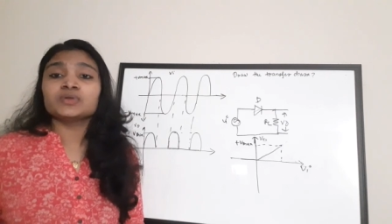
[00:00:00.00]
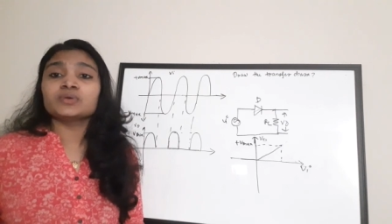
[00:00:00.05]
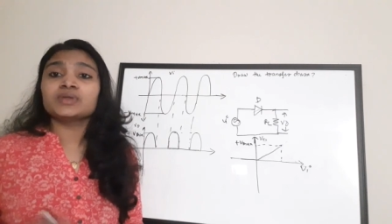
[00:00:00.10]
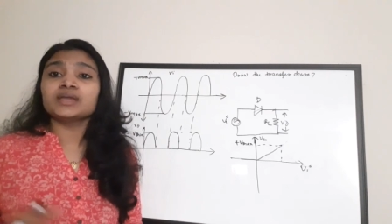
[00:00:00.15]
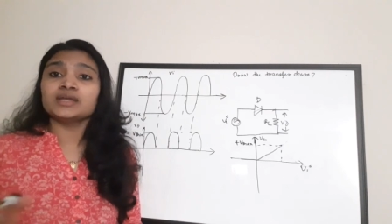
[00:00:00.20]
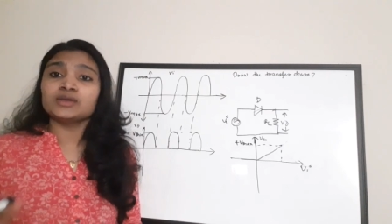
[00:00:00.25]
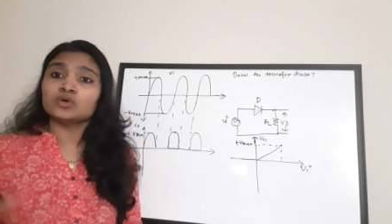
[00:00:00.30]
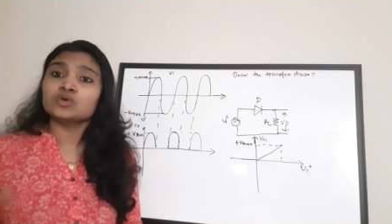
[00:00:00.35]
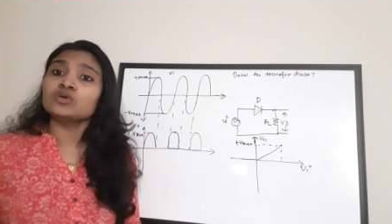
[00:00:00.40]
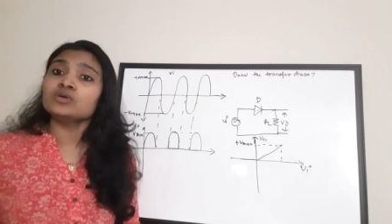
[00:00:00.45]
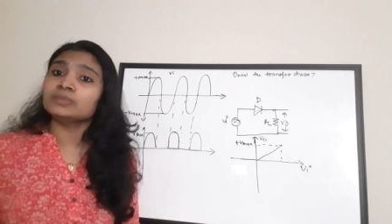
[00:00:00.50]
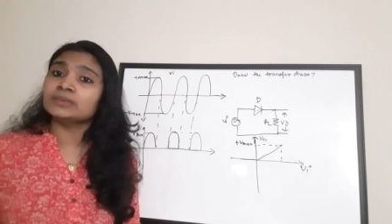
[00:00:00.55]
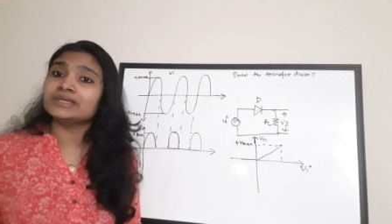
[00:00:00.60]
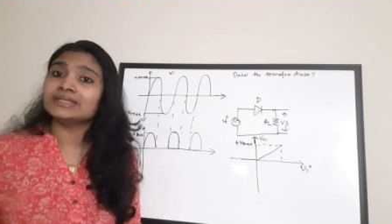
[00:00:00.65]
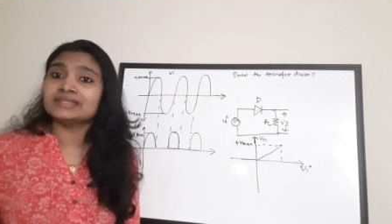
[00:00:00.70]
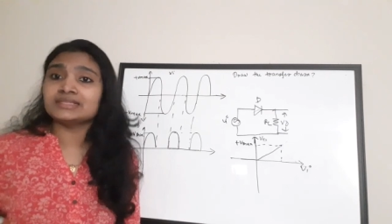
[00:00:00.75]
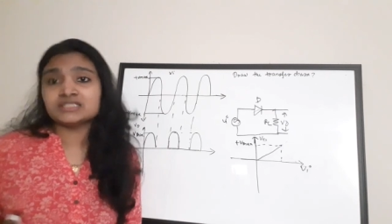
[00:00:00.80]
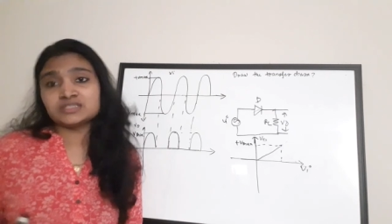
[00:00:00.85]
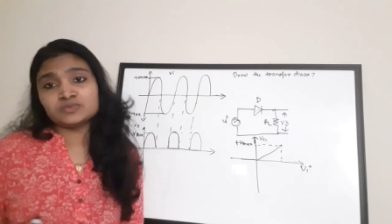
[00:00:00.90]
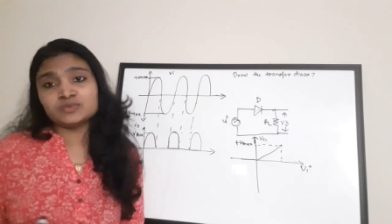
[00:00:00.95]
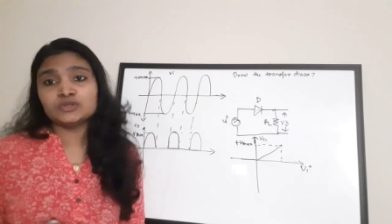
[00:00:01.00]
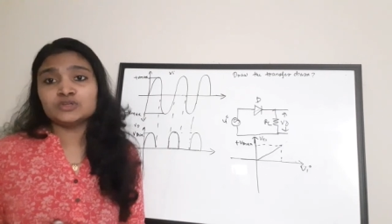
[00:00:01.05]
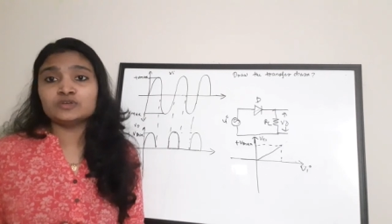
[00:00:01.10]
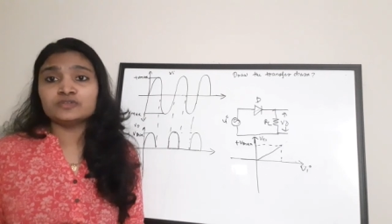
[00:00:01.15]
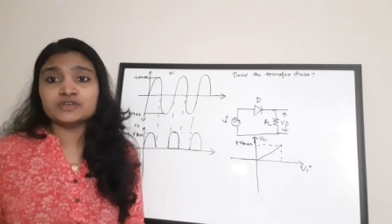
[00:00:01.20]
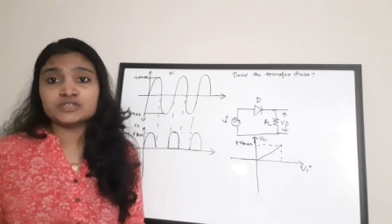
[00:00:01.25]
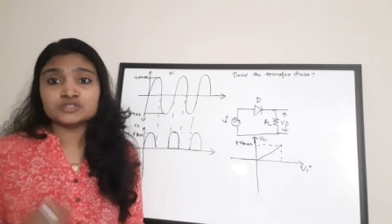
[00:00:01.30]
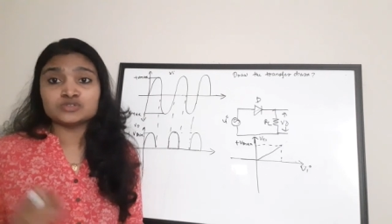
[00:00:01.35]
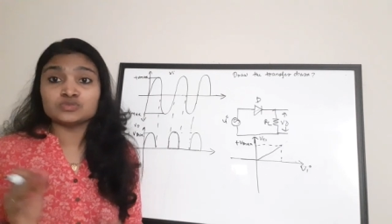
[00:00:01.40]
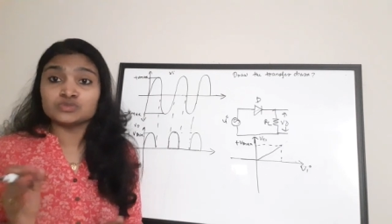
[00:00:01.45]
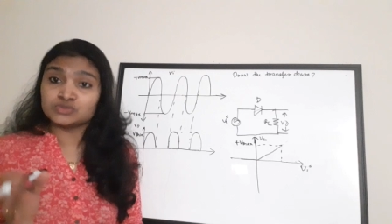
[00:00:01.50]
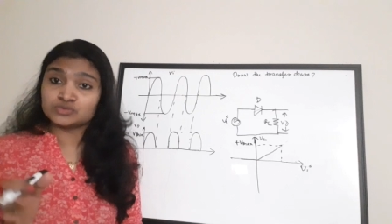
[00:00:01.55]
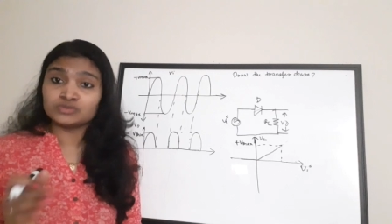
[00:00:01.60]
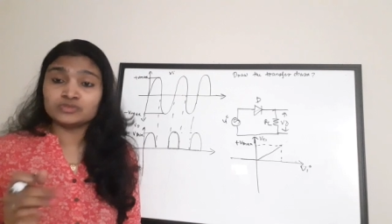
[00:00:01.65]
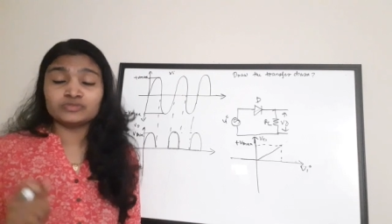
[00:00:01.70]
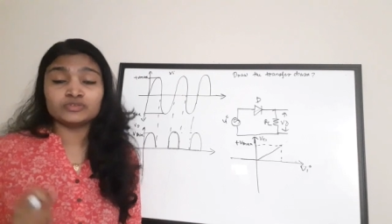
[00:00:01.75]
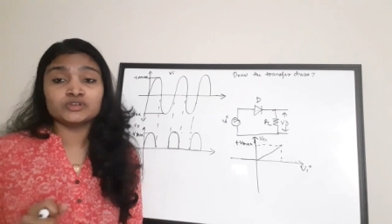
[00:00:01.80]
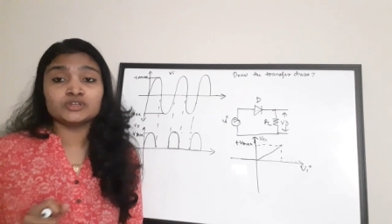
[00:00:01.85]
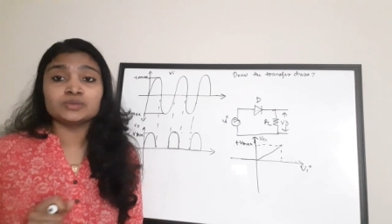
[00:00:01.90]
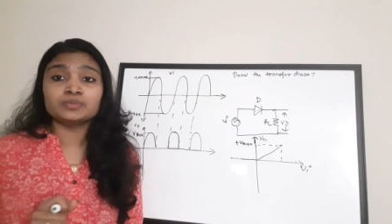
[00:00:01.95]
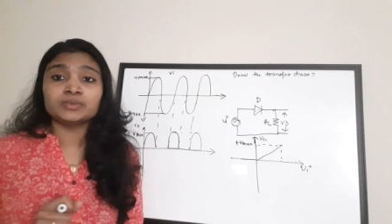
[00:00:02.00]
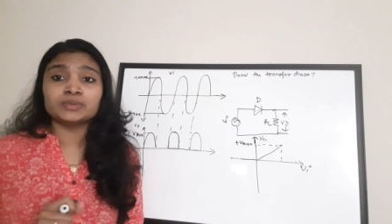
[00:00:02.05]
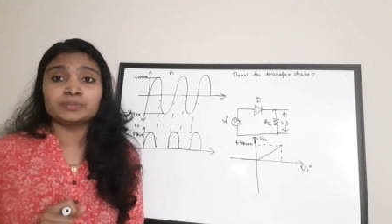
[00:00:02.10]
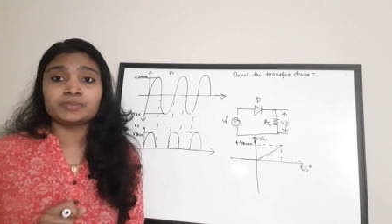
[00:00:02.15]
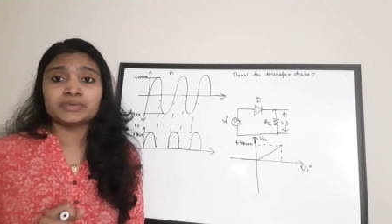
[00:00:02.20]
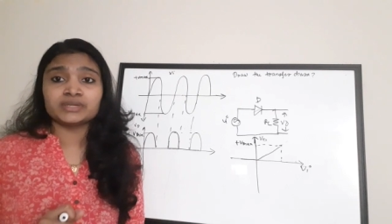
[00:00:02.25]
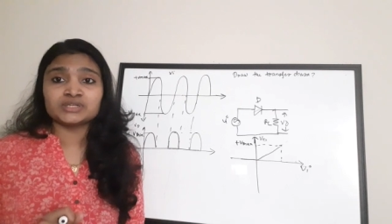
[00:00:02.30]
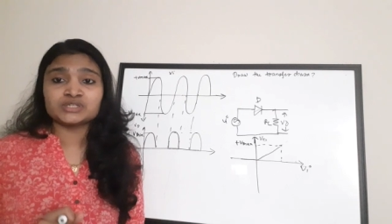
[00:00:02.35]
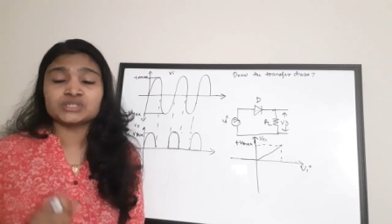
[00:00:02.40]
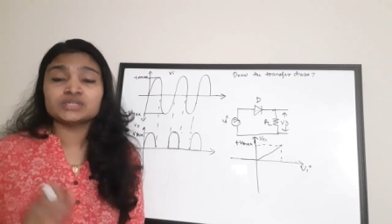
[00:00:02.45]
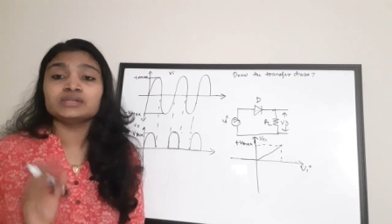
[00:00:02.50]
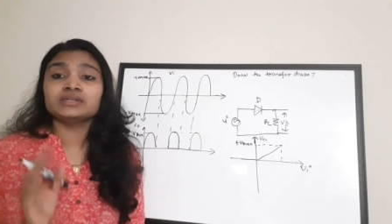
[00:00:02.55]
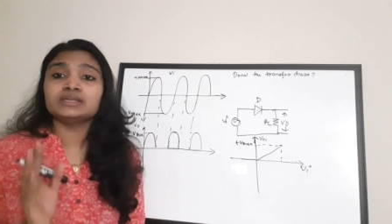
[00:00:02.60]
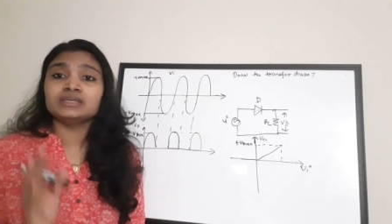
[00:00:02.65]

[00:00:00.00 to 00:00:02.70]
Okay, I hope that this video was useful for your preparation.